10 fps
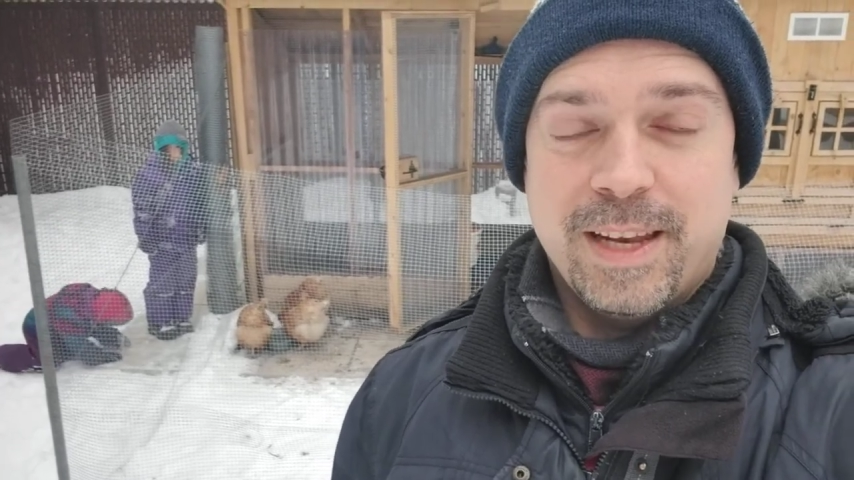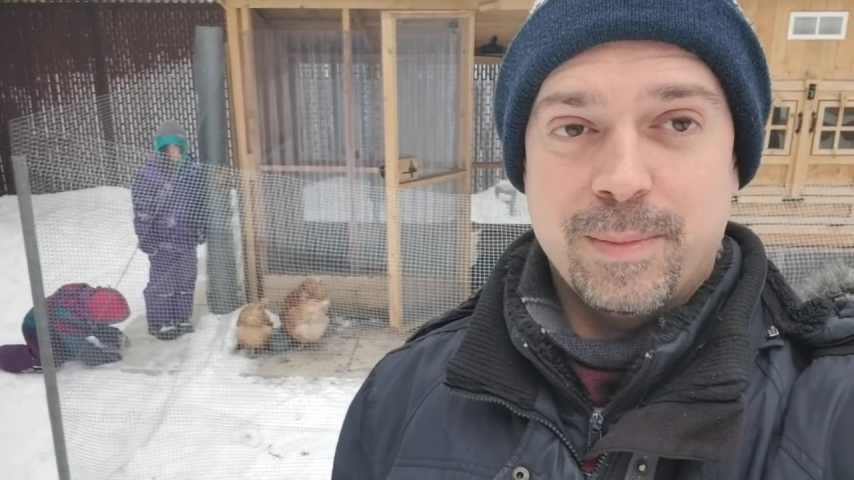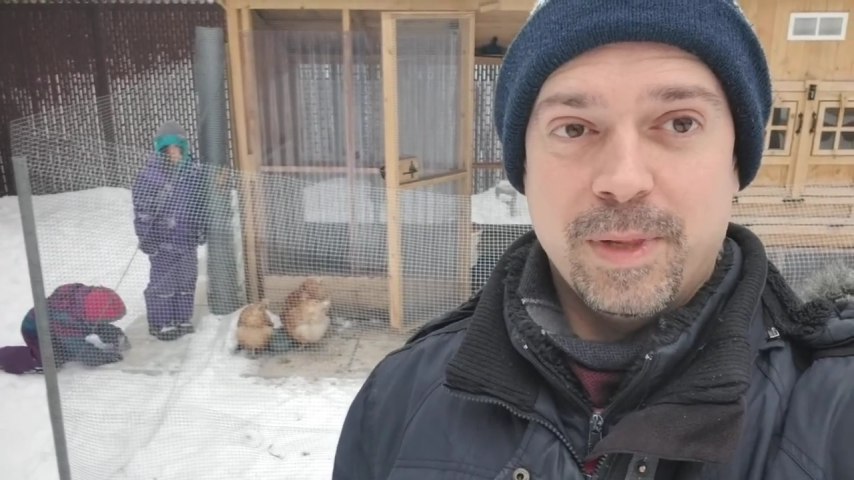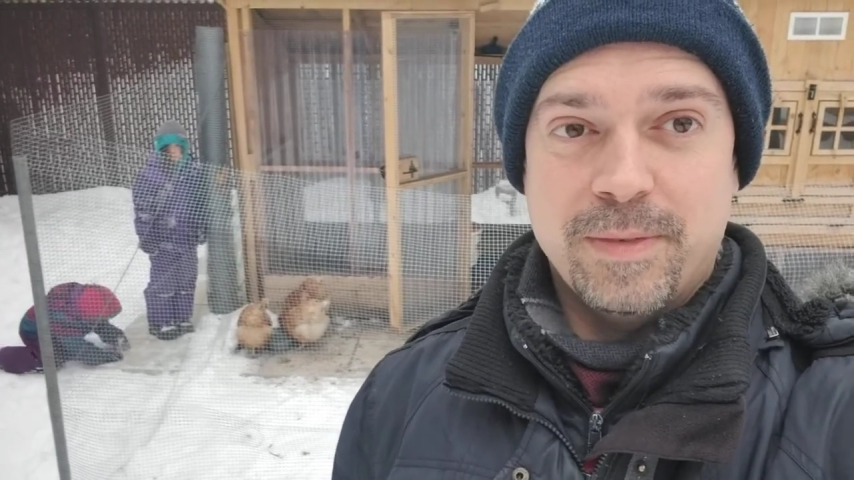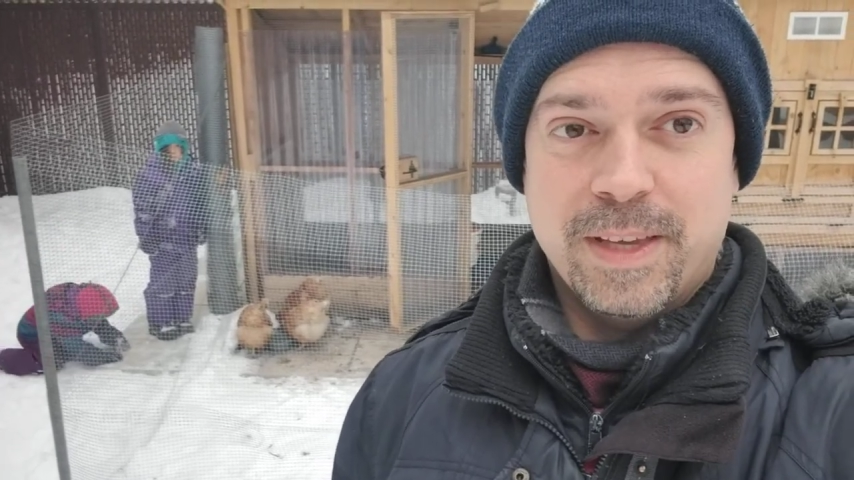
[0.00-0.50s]
and
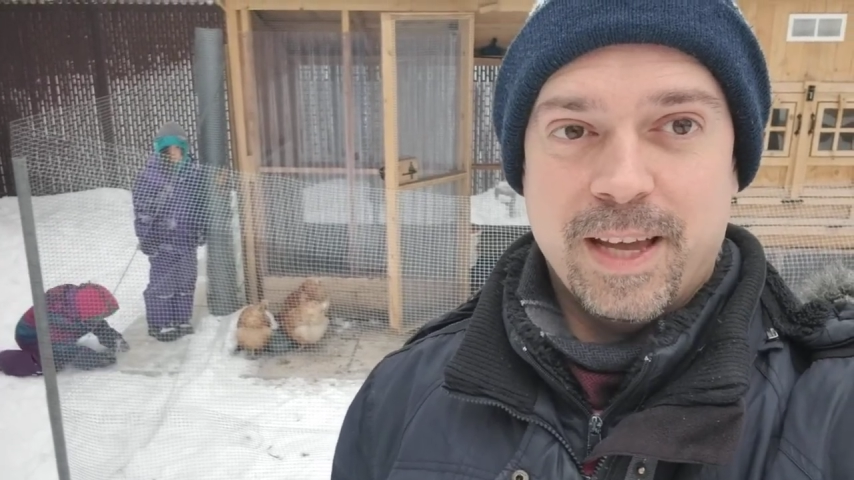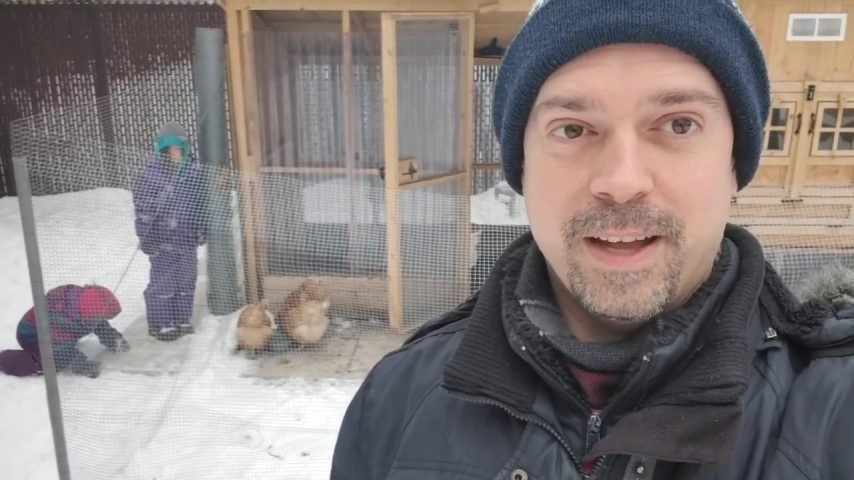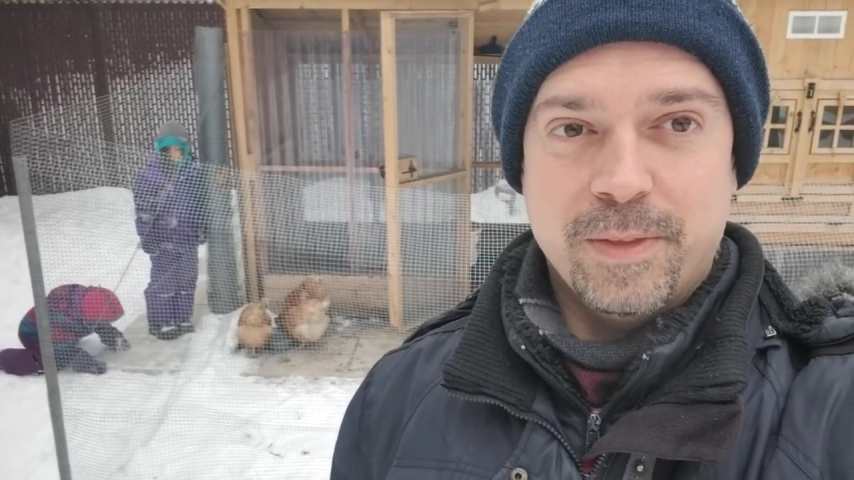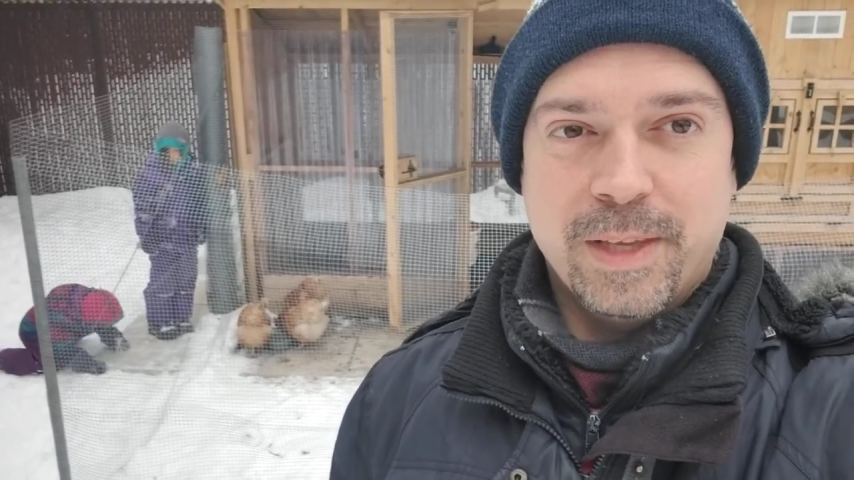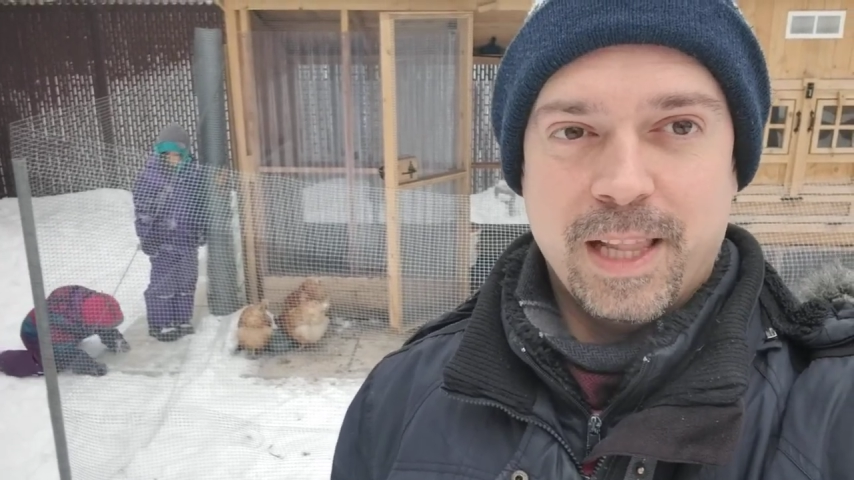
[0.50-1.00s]
I'm living a healthy